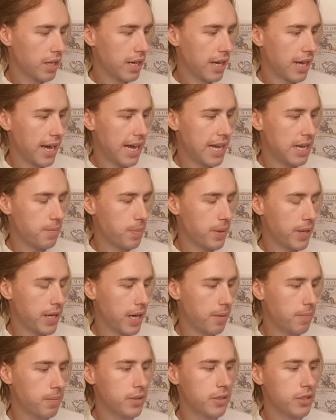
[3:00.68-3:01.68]
At 8
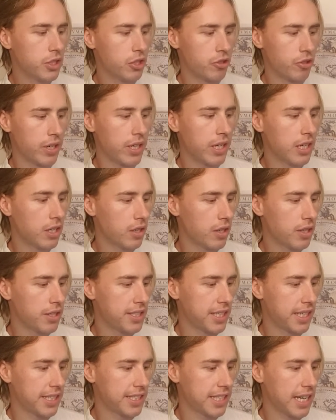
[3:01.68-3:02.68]
p.m, drink another
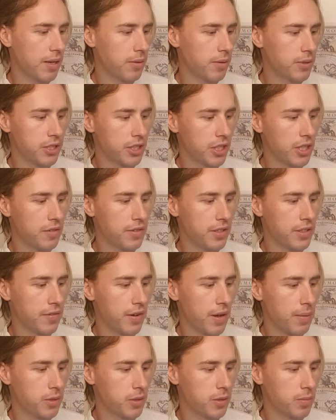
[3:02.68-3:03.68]
6-ounce serving of
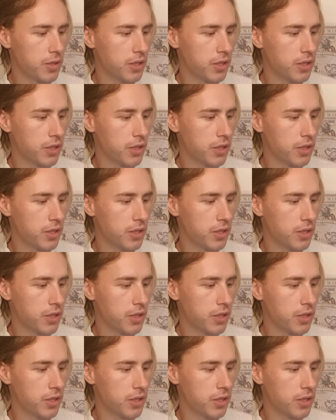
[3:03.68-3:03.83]
Epsom